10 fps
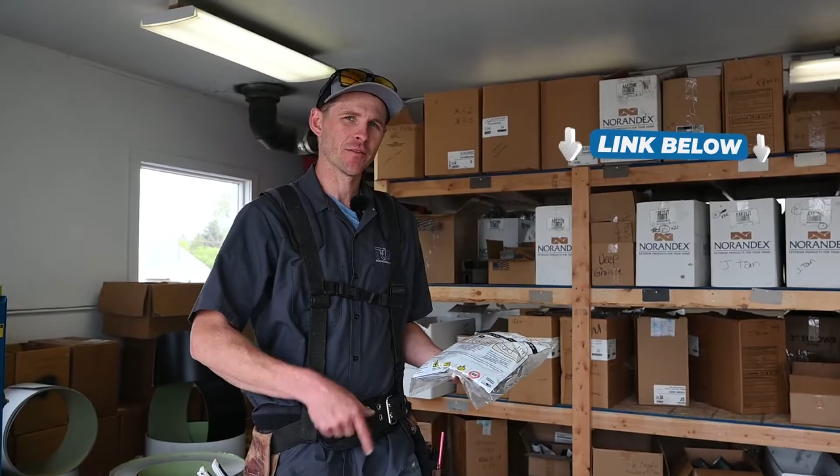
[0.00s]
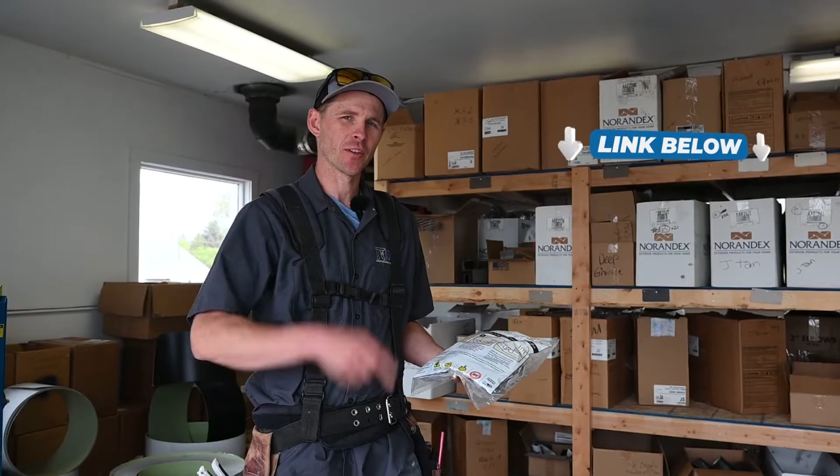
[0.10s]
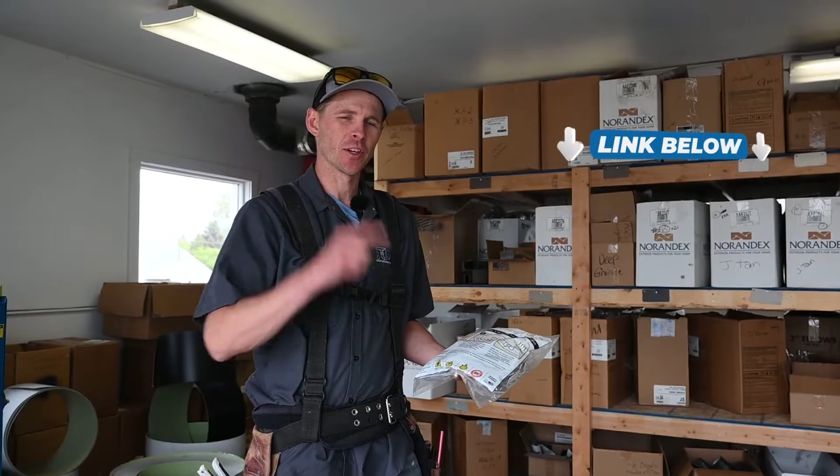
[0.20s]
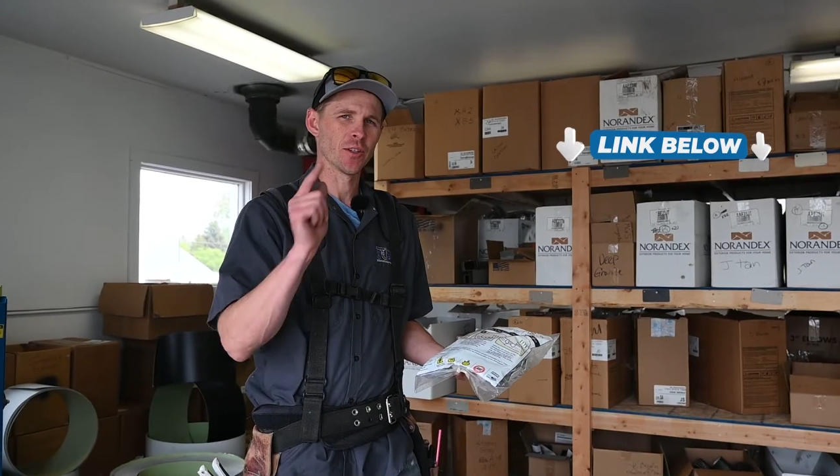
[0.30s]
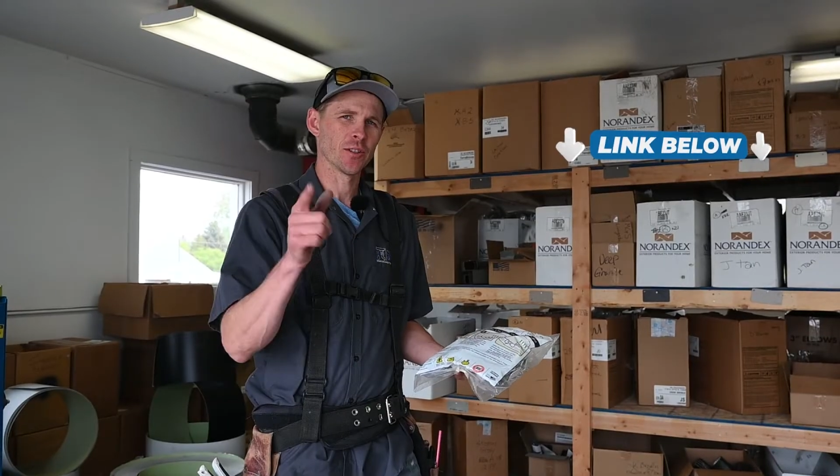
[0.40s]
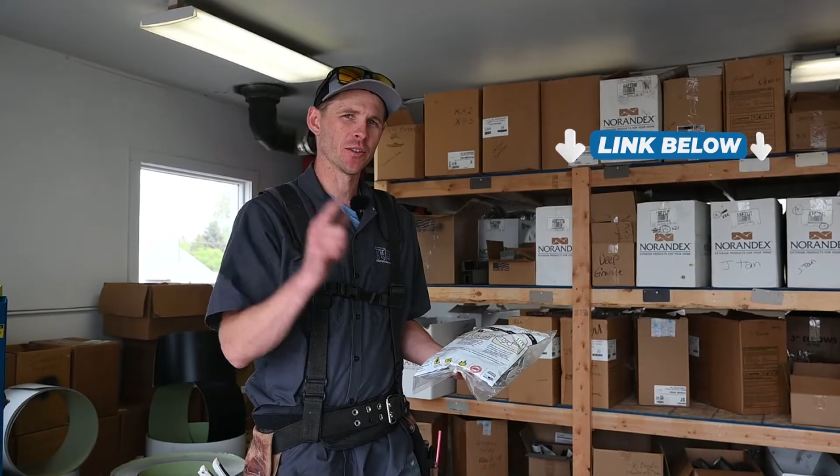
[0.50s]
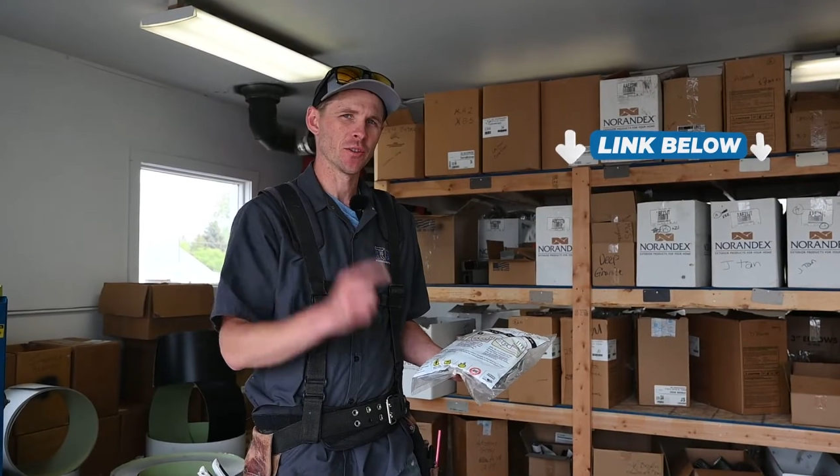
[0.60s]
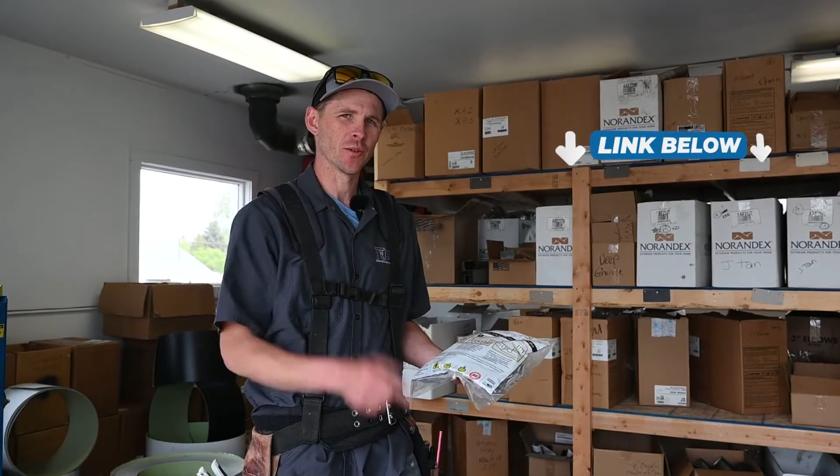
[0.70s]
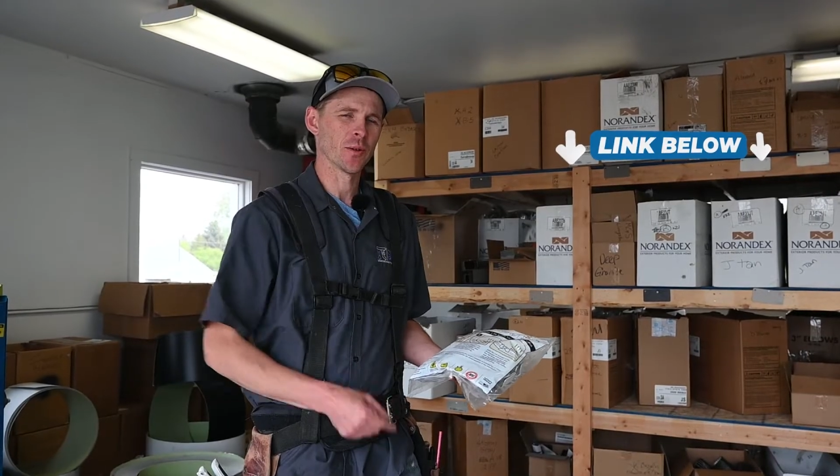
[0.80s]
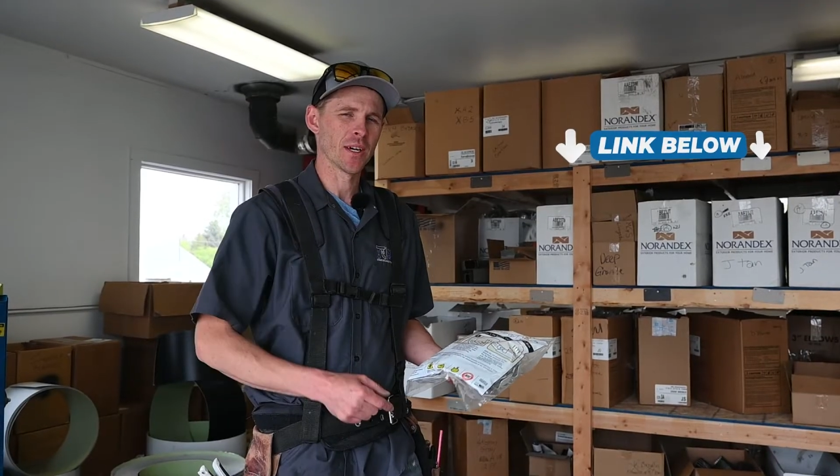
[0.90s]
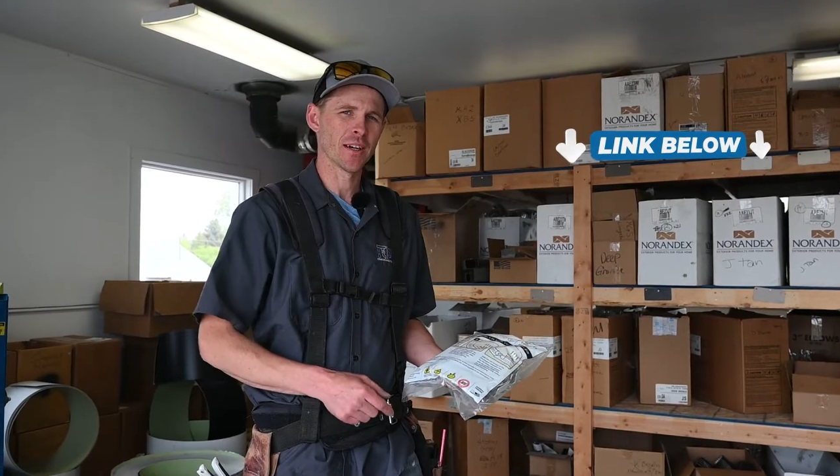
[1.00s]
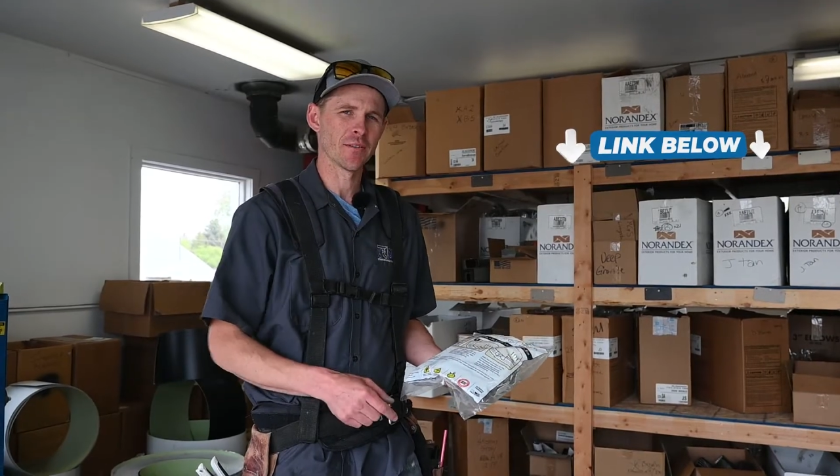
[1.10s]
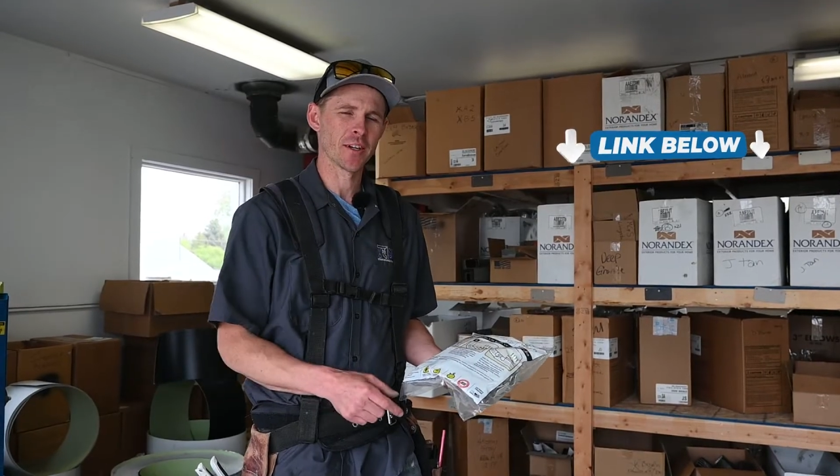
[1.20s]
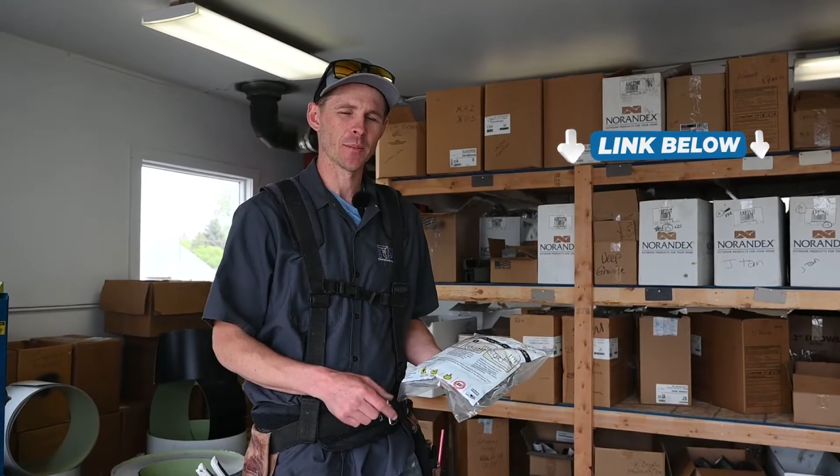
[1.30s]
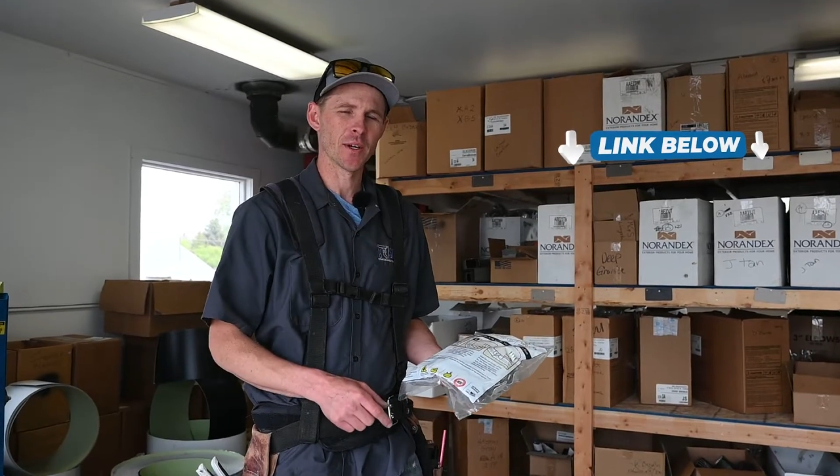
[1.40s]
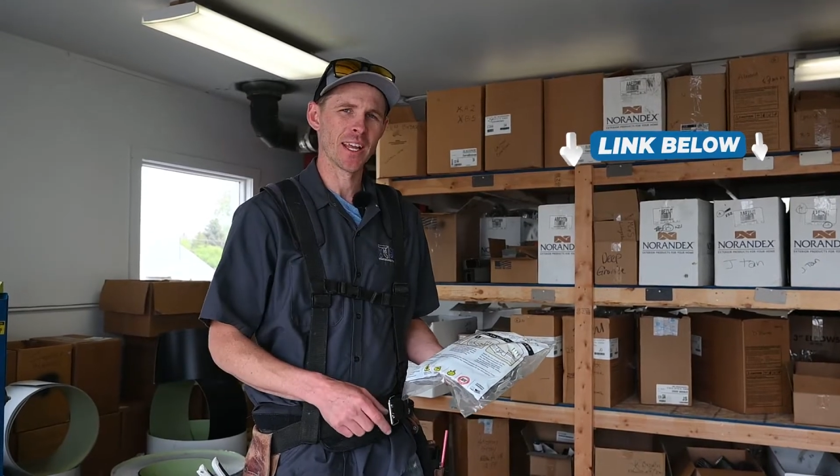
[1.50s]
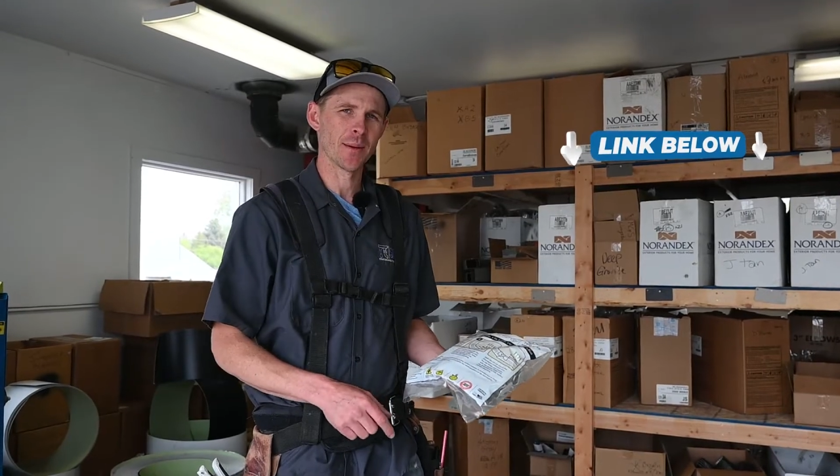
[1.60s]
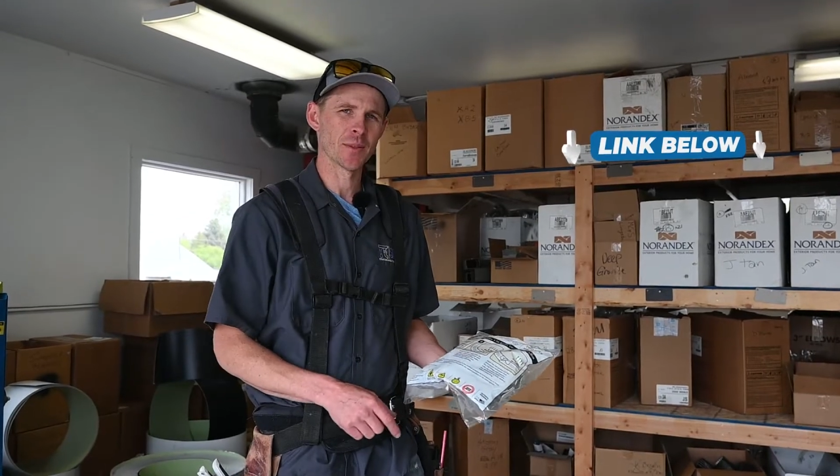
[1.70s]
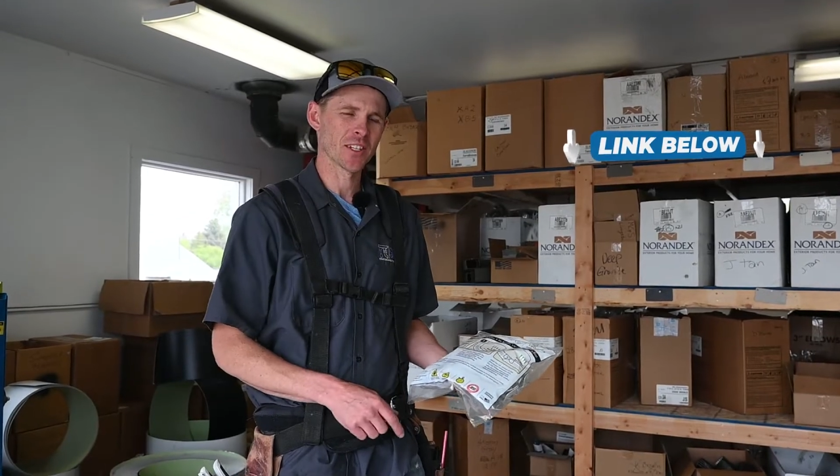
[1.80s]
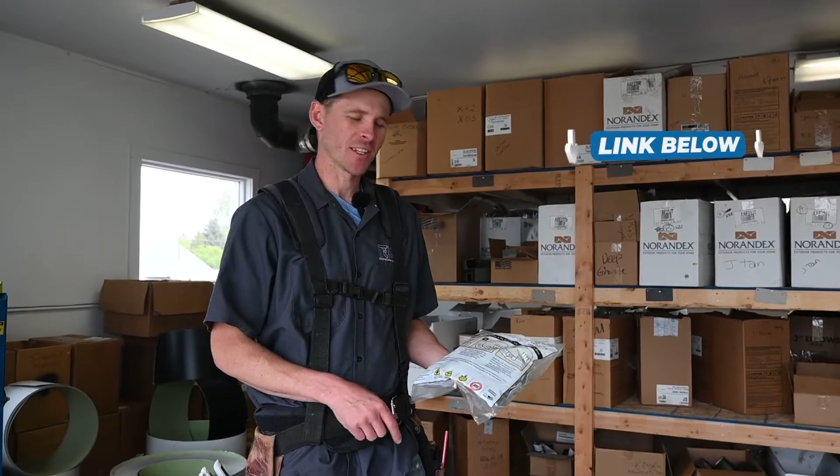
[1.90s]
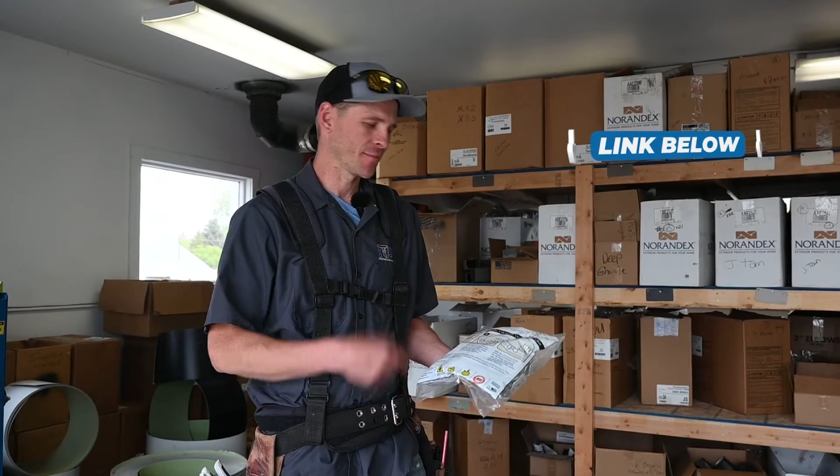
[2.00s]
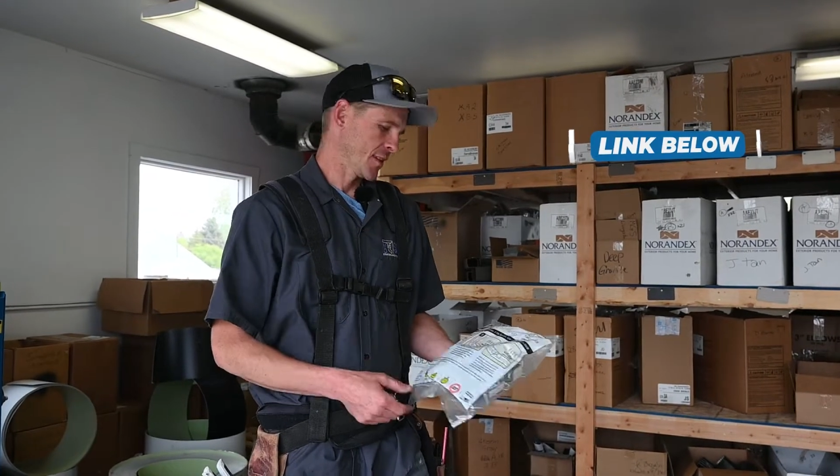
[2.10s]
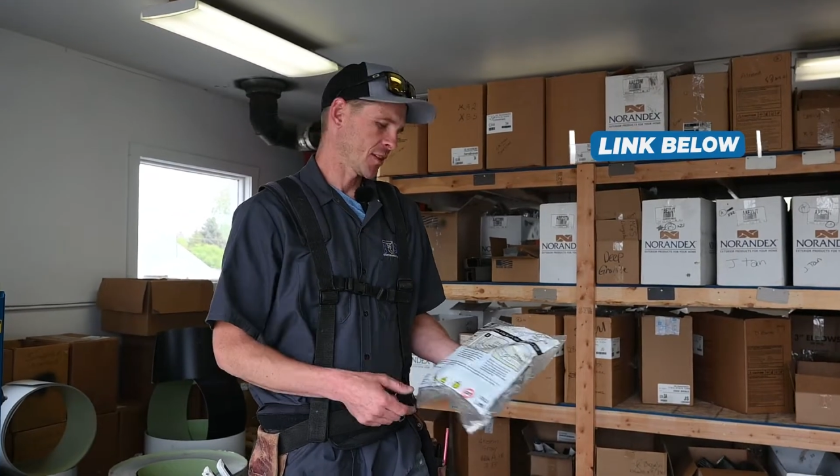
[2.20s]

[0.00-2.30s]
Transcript: for you to find them on Amazon.